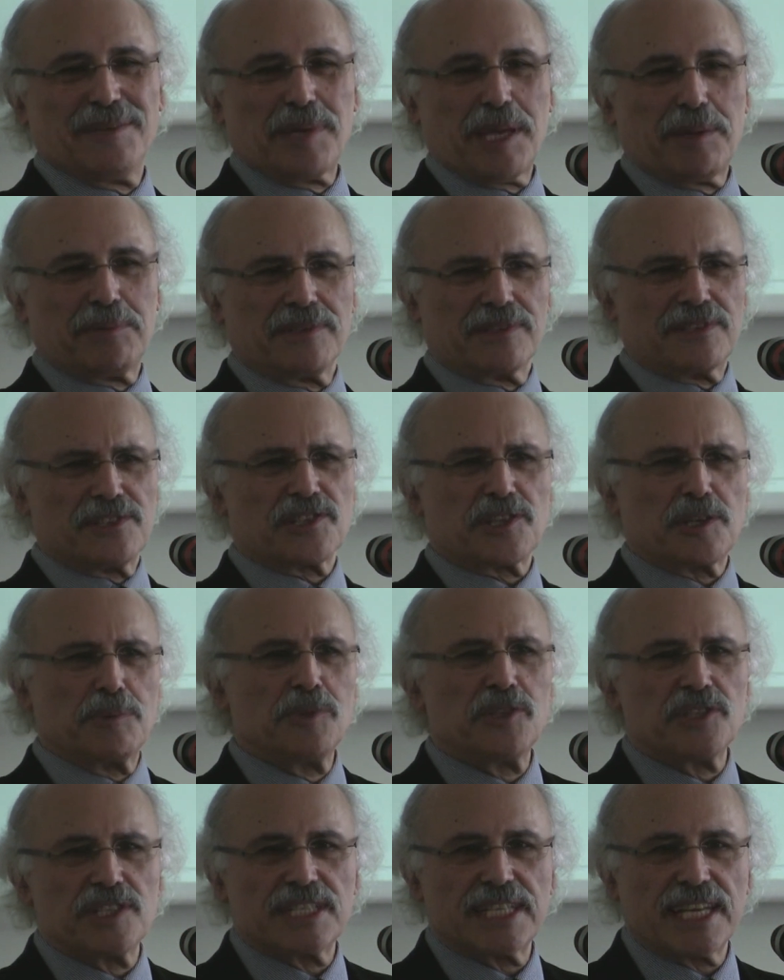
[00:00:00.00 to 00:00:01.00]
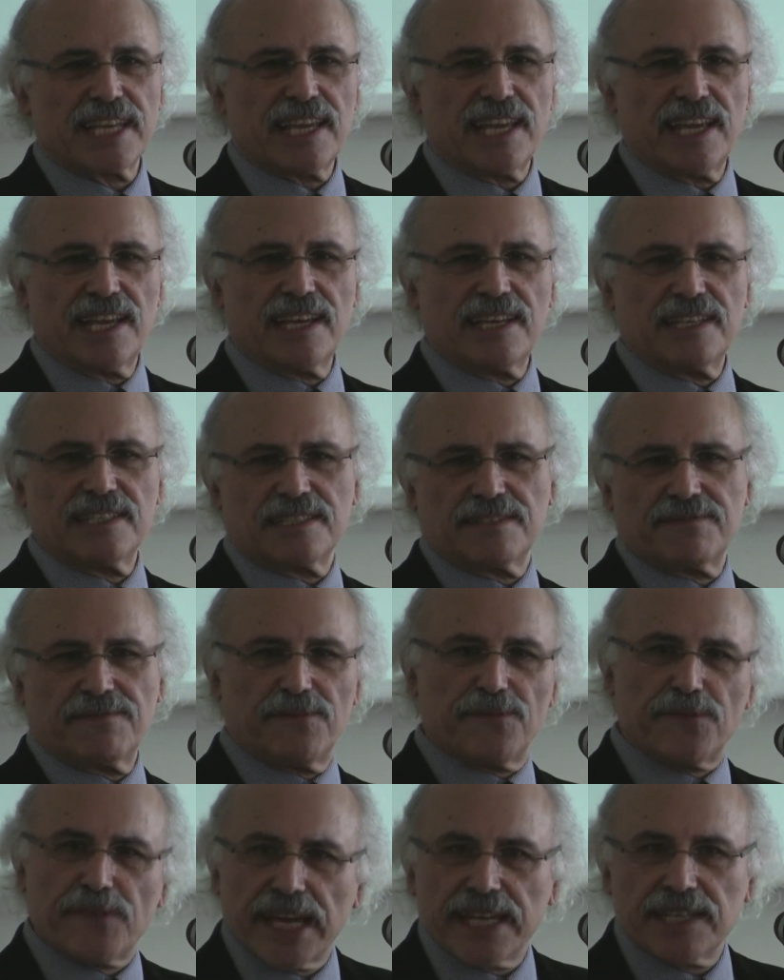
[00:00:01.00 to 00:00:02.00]
people because community care had
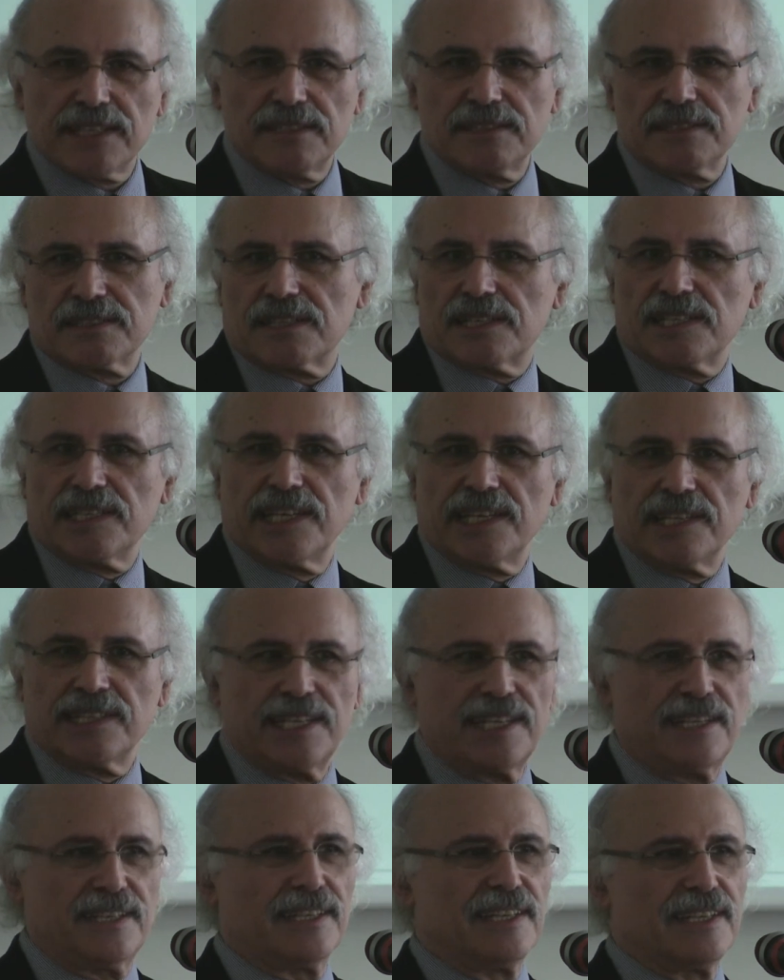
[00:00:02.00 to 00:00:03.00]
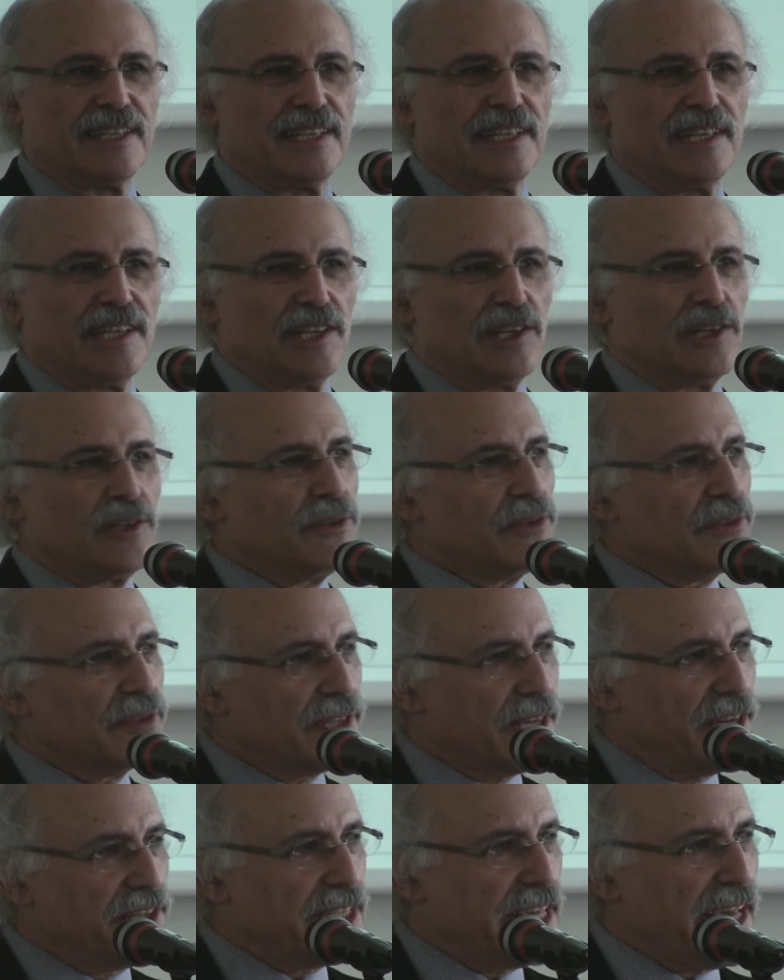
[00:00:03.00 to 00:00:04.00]
failed, clearly.
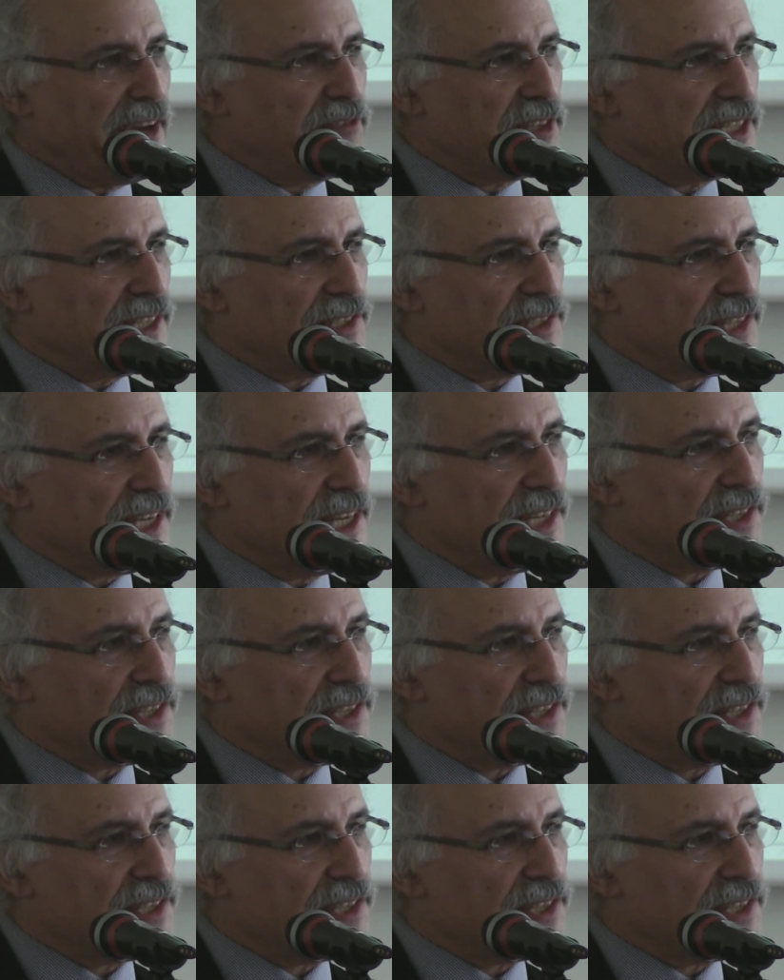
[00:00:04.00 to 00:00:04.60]
Although the evidence